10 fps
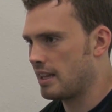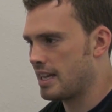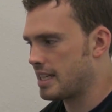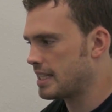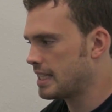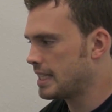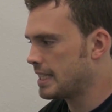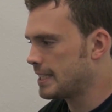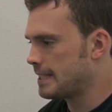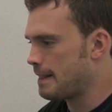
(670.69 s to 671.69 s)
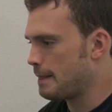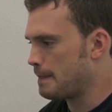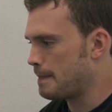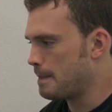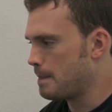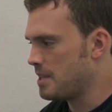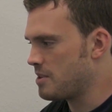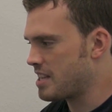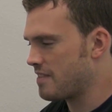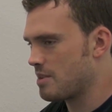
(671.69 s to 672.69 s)
Like,
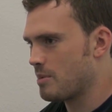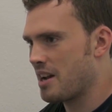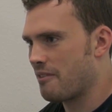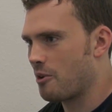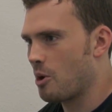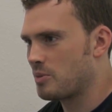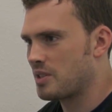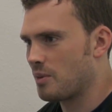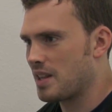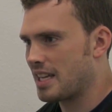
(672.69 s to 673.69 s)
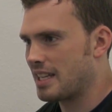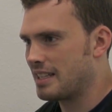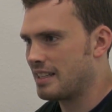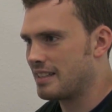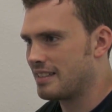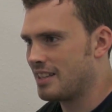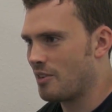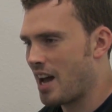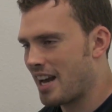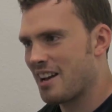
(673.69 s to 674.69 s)
you give them enough rope so they can,
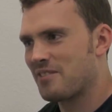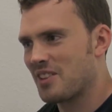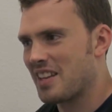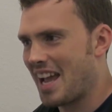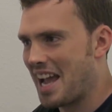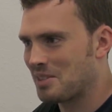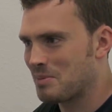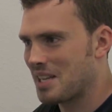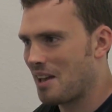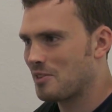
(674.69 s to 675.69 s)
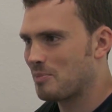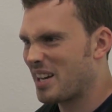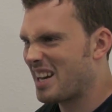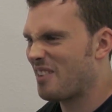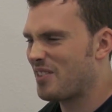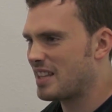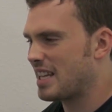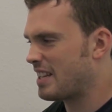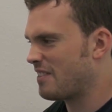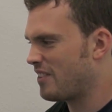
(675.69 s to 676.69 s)
not enough so they hang themselves, but enough that
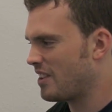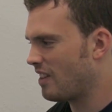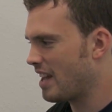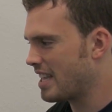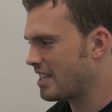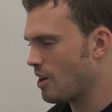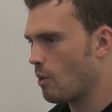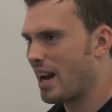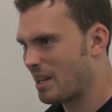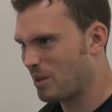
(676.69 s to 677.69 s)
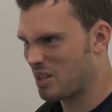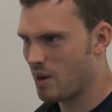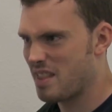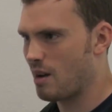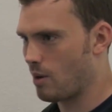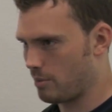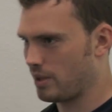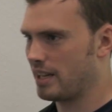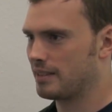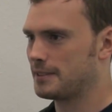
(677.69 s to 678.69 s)
they can feel like, I can play the way that I want to
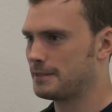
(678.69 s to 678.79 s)
play.